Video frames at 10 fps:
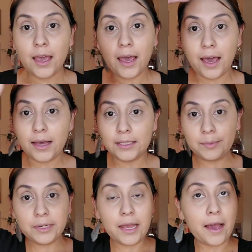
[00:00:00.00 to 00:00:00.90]
has
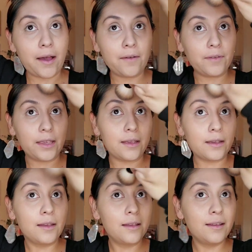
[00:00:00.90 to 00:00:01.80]
been
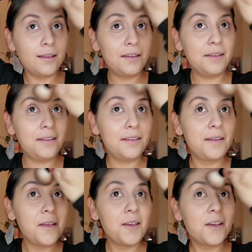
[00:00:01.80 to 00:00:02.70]
having
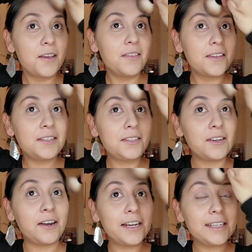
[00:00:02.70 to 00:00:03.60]
the
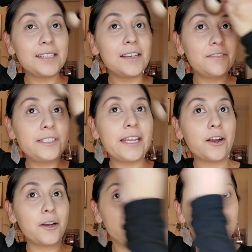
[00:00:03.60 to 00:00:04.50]
start of
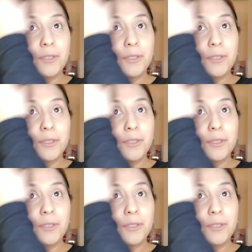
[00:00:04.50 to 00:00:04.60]
terrible